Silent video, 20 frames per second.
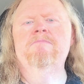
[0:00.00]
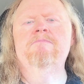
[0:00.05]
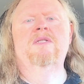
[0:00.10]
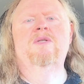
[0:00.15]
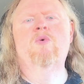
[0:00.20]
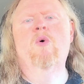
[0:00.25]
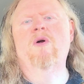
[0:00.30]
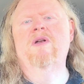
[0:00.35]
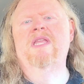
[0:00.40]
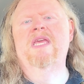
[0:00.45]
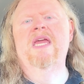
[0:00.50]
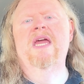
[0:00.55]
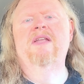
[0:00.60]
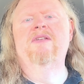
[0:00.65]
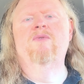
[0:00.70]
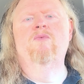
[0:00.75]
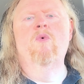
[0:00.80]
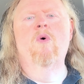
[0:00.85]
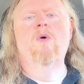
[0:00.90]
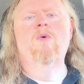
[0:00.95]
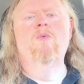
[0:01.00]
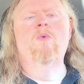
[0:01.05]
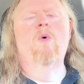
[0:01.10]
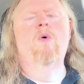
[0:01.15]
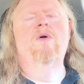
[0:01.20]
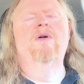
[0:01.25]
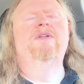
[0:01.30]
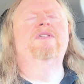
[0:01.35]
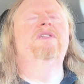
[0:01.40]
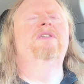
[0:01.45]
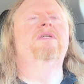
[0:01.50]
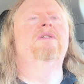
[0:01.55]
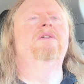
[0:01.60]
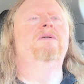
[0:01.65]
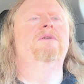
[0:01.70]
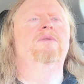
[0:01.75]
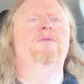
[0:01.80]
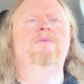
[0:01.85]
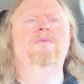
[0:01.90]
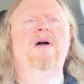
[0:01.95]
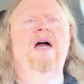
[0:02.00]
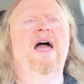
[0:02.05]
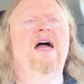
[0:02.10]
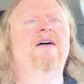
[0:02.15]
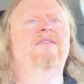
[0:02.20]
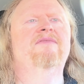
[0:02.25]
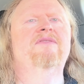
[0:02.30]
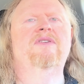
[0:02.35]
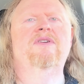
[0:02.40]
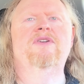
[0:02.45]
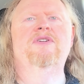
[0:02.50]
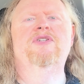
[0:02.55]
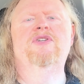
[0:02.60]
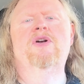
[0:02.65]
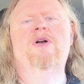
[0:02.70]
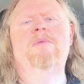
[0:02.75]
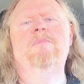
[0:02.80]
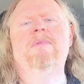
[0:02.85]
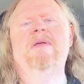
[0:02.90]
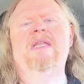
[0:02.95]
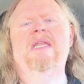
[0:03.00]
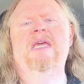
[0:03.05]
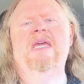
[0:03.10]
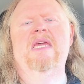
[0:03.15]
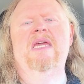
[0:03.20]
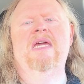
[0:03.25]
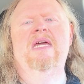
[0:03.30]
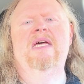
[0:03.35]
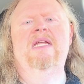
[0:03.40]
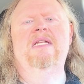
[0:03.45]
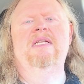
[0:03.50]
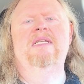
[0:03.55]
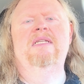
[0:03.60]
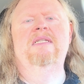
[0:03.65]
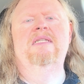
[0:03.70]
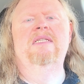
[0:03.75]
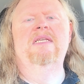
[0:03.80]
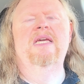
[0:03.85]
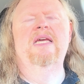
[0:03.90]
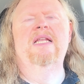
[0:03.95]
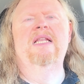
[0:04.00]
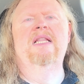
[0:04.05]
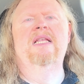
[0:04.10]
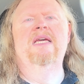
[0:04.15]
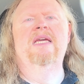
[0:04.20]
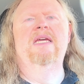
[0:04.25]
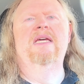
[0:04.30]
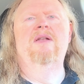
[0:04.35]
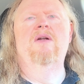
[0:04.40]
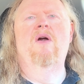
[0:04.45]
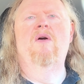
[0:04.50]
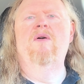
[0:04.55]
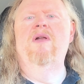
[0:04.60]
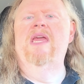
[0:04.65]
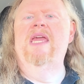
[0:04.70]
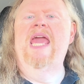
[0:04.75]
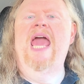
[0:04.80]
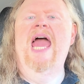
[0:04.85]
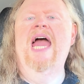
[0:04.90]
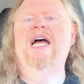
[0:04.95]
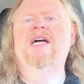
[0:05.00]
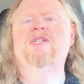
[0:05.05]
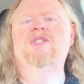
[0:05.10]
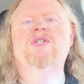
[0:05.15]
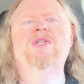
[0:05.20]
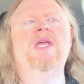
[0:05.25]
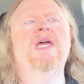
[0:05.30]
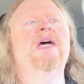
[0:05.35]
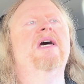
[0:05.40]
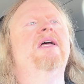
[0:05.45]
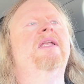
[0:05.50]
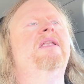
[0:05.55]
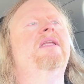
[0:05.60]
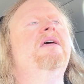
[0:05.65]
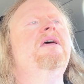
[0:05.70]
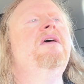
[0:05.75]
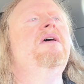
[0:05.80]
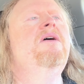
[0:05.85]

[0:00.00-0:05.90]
Toward the end of World War II, after Germany and Italy had already cashed in,